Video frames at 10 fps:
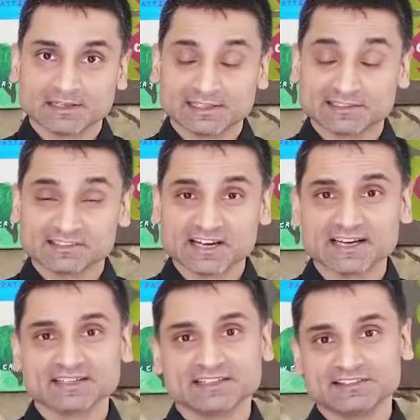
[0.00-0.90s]
Click
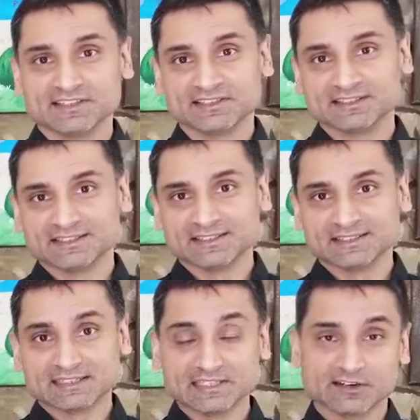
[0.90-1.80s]
that, and then
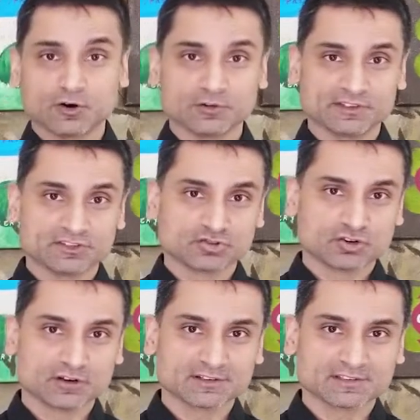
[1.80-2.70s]
click on the
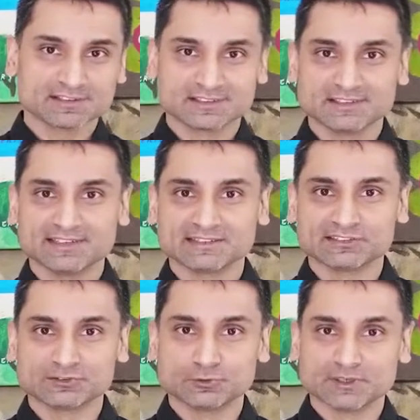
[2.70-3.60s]
chart
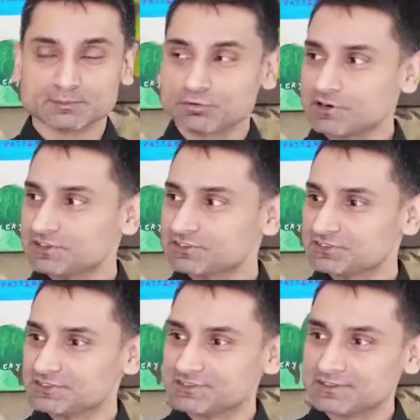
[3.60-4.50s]
next to a price